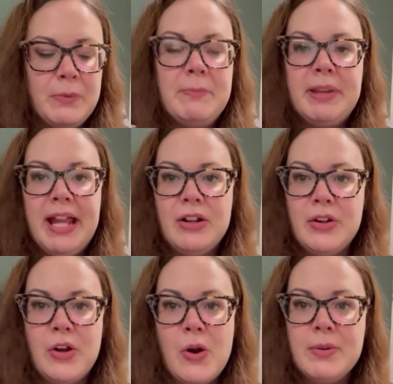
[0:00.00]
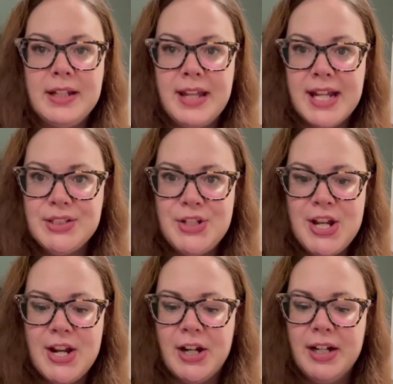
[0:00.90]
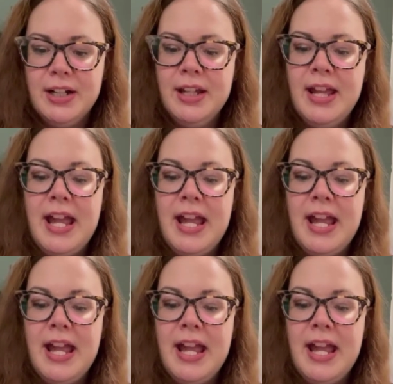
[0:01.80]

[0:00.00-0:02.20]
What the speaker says: we plan on going next year,